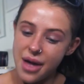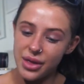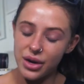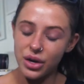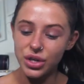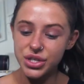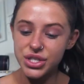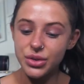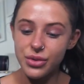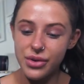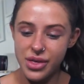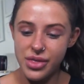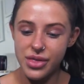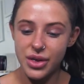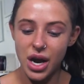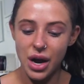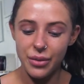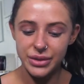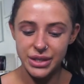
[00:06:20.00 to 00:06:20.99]
And then also within
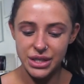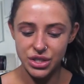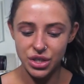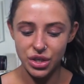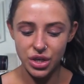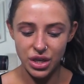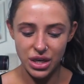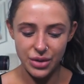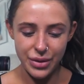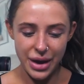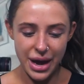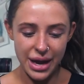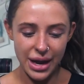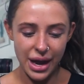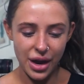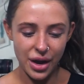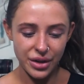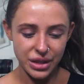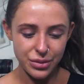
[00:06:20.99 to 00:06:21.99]
the competition goodie bag,
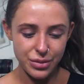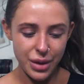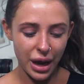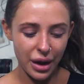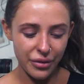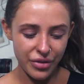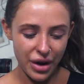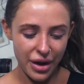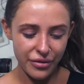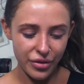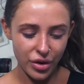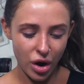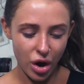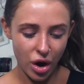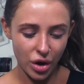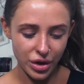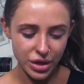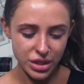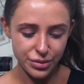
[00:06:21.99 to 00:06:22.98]
I got the Makeup Forever
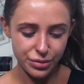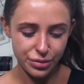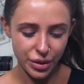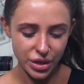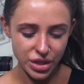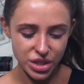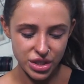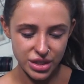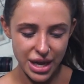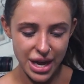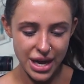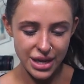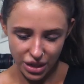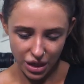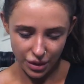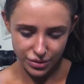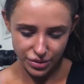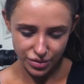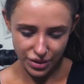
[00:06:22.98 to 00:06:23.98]
Artist brush set.
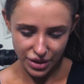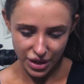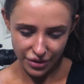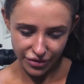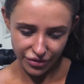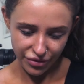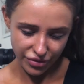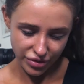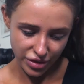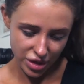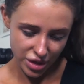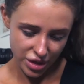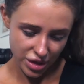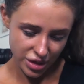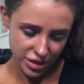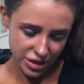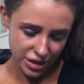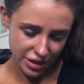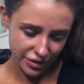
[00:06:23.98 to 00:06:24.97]
Comes with a
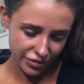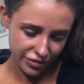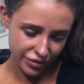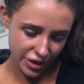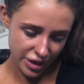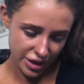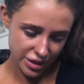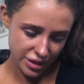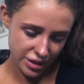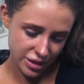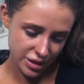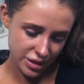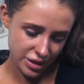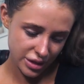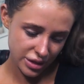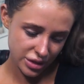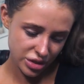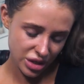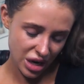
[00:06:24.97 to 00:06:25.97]
few
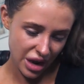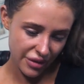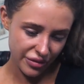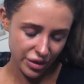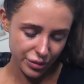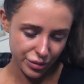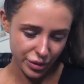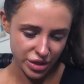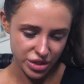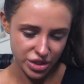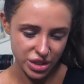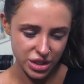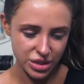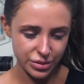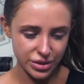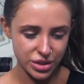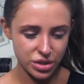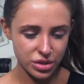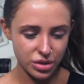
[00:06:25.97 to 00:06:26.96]
different travel brushes,
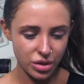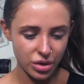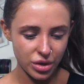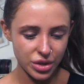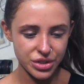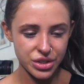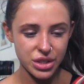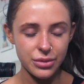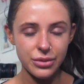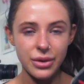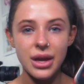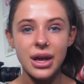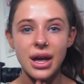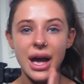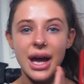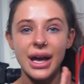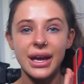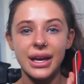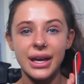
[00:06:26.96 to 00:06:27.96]
which is awesome.
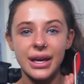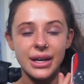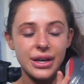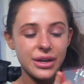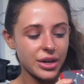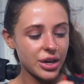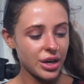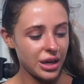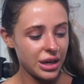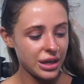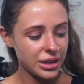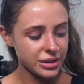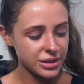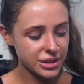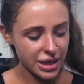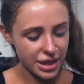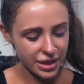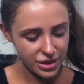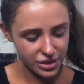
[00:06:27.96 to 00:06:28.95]
Again, in a cool little
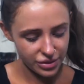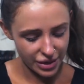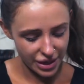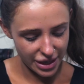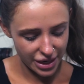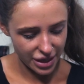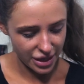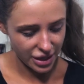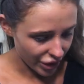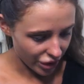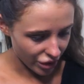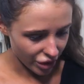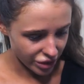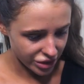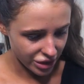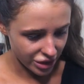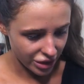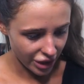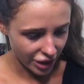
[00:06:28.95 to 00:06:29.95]
tin as well. Oh my
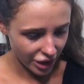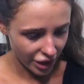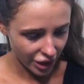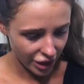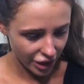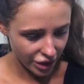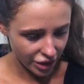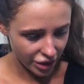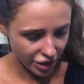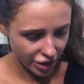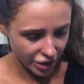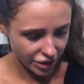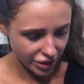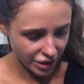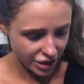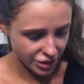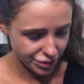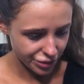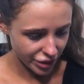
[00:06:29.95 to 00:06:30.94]
gosh, look how cute
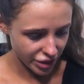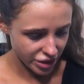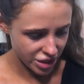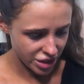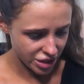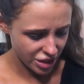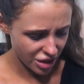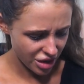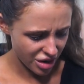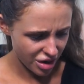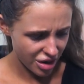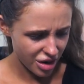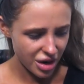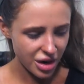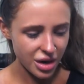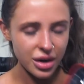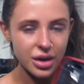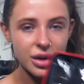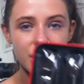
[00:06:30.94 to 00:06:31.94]
these brushes are.
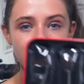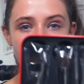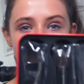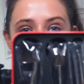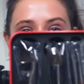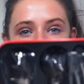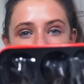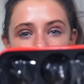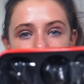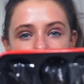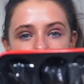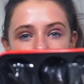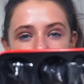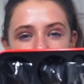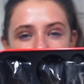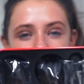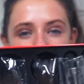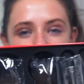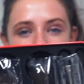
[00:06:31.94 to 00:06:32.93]
Oh my
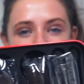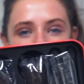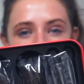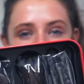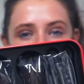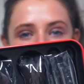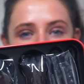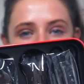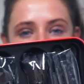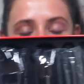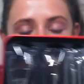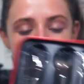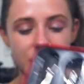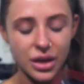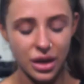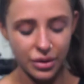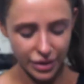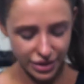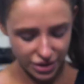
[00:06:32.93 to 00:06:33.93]
gosh, I could
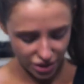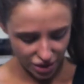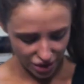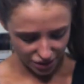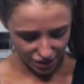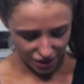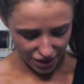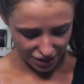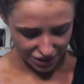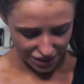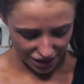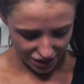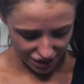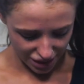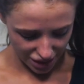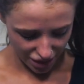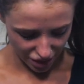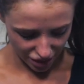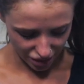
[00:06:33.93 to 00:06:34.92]
not wait to use these. Let's
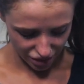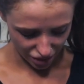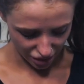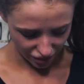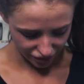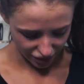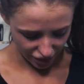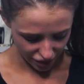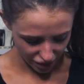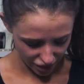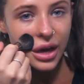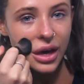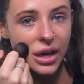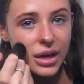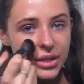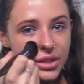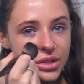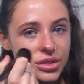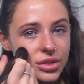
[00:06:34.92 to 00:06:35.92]
see how soft they are.
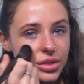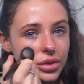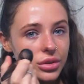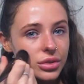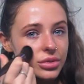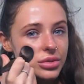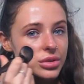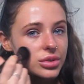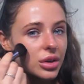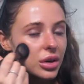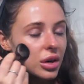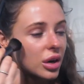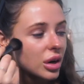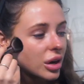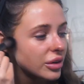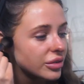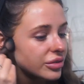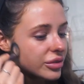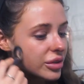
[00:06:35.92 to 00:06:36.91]
That is so
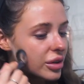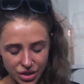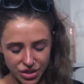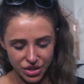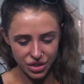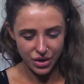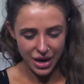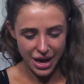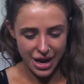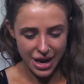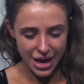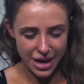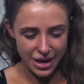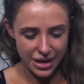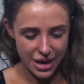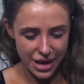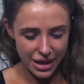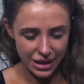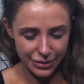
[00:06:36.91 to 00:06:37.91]
soft. Also a
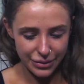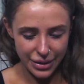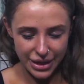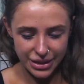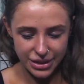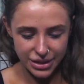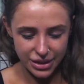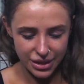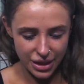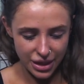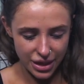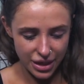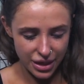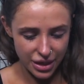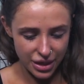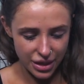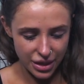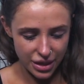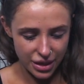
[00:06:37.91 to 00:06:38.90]

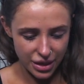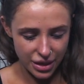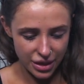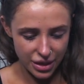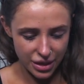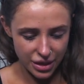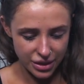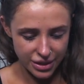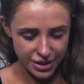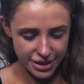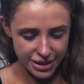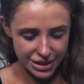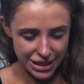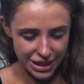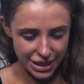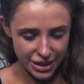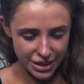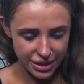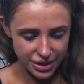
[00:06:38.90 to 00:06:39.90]
Illamasqua
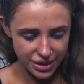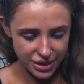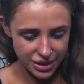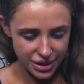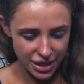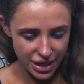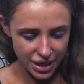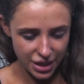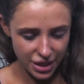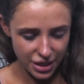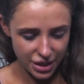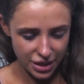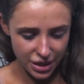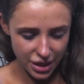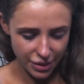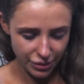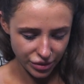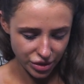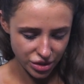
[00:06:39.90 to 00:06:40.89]
slick stick.
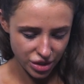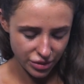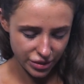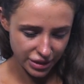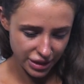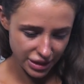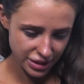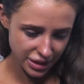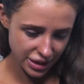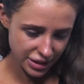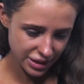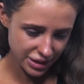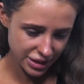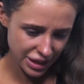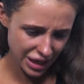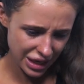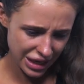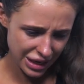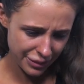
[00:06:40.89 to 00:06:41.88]
I'm not too sure what this is. Is
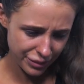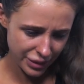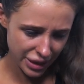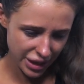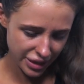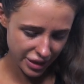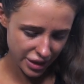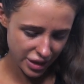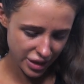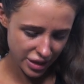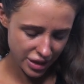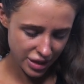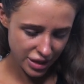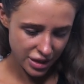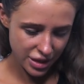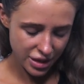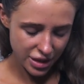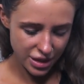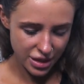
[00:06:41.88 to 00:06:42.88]
it a lip liner
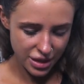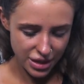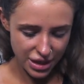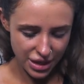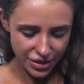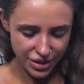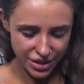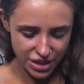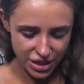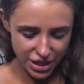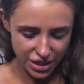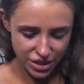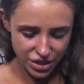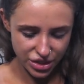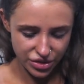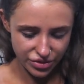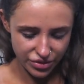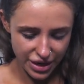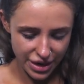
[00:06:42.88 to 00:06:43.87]
in the
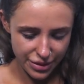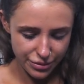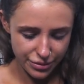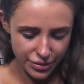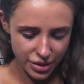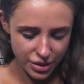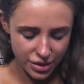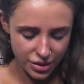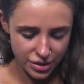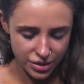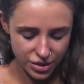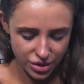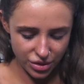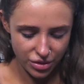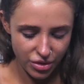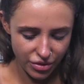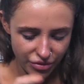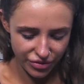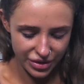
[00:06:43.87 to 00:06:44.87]
shade Dream? So
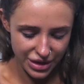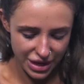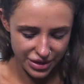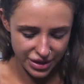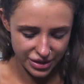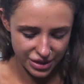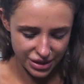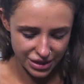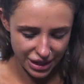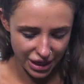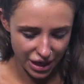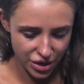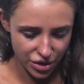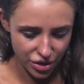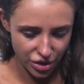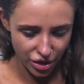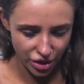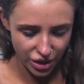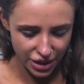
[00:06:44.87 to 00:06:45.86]
hopefully this is like a
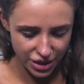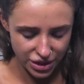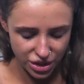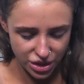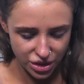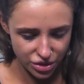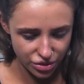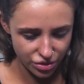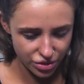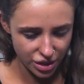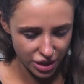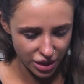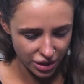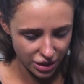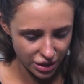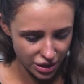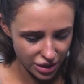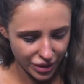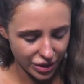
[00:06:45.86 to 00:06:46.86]
nude-ish sort of
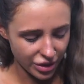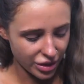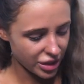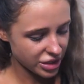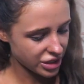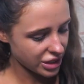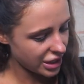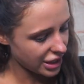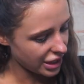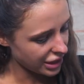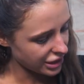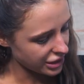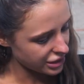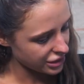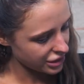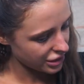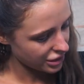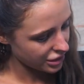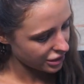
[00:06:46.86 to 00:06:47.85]
color. Oh my gosh, it
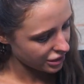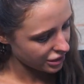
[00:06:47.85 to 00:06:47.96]
is.